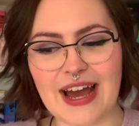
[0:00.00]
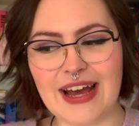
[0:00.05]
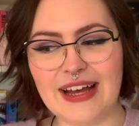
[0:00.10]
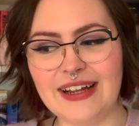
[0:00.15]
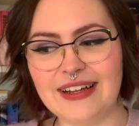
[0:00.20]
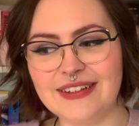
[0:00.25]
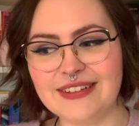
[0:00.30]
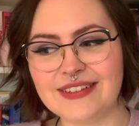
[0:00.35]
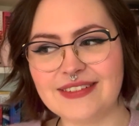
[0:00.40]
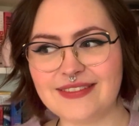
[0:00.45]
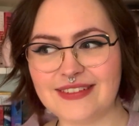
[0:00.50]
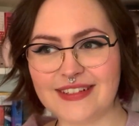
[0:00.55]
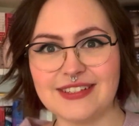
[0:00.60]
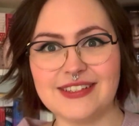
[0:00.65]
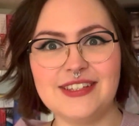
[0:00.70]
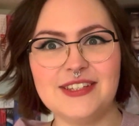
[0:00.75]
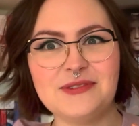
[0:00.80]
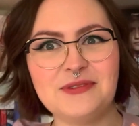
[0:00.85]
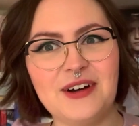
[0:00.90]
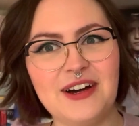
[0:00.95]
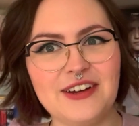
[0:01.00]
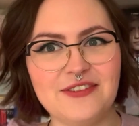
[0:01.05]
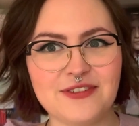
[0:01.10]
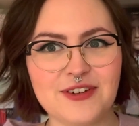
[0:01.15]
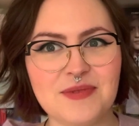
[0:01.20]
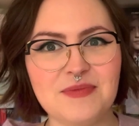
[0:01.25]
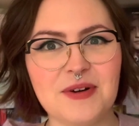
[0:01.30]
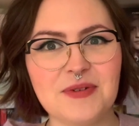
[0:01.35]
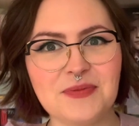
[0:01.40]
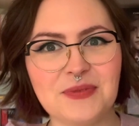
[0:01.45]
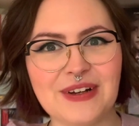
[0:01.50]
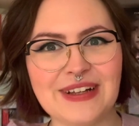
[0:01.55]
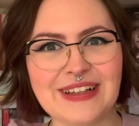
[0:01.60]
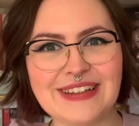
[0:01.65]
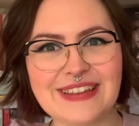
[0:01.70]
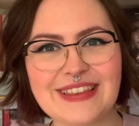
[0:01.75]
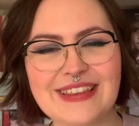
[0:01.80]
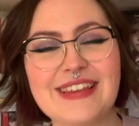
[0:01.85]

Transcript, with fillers: and this is what I've come up with.